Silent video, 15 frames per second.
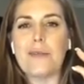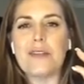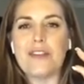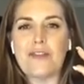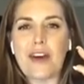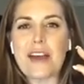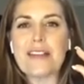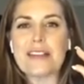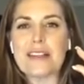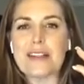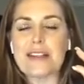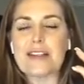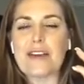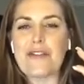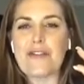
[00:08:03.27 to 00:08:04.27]

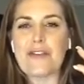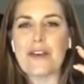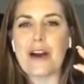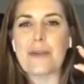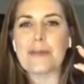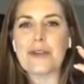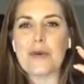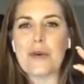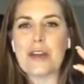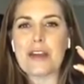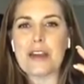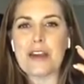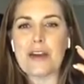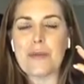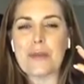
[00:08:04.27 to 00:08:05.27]
devices for up to a
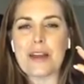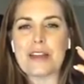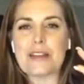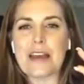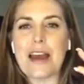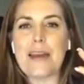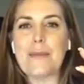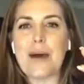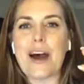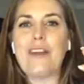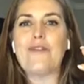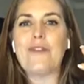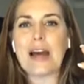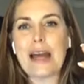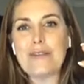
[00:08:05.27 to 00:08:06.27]
year, because I had bought
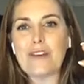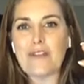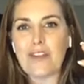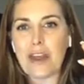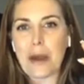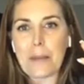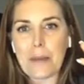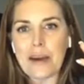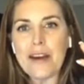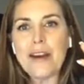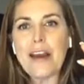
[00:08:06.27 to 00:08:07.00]
5 of them